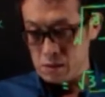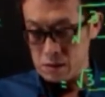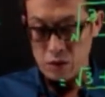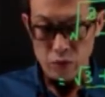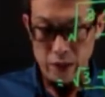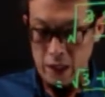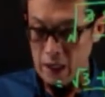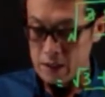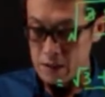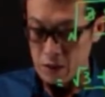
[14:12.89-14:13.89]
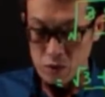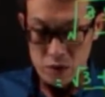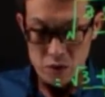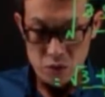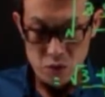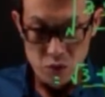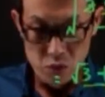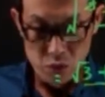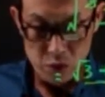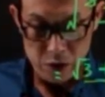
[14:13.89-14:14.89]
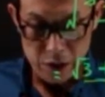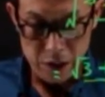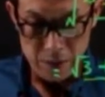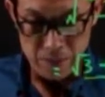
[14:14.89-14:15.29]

now when x equals to 2 root 3,